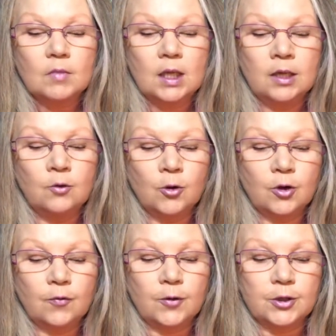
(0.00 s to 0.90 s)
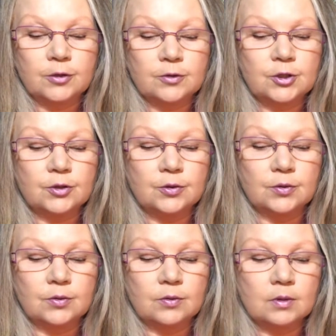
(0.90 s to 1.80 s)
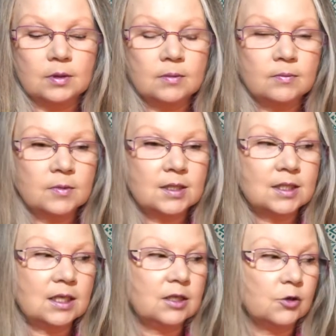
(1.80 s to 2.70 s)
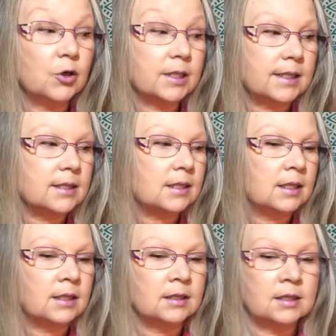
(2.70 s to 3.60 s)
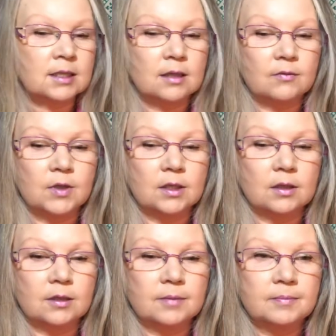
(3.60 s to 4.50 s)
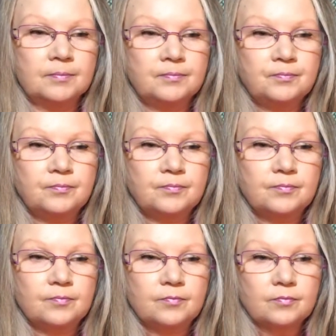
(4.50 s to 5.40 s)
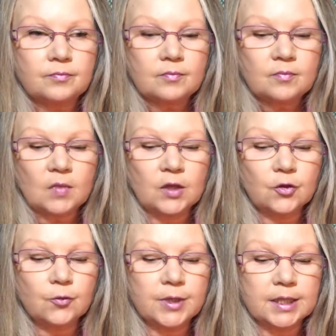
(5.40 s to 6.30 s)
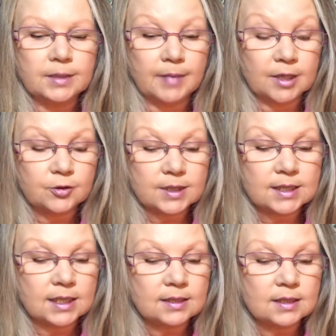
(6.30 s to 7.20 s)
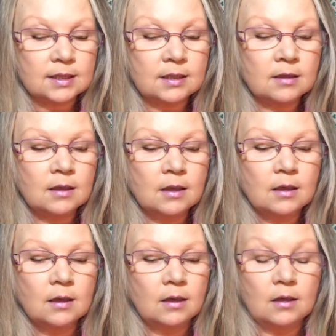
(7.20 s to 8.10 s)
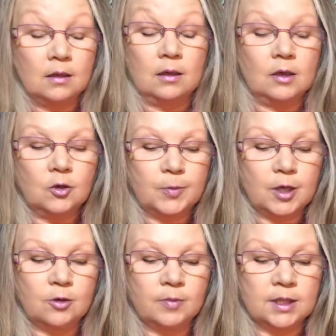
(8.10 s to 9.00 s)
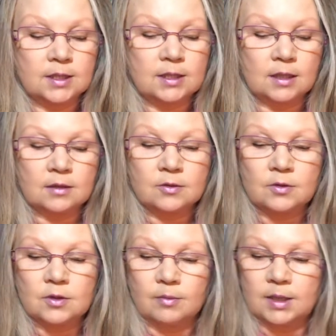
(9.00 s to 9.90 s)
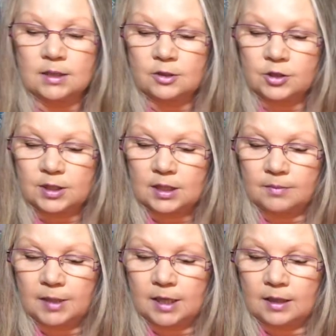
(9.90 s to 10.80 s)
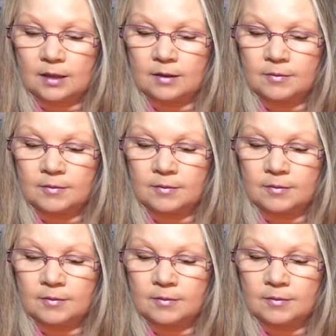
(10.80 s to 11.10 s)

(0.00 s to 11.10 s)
in order for you to see your destiny instead of the 3D matrix destiny. I hope that all made sense. Those are the messages that I'm getting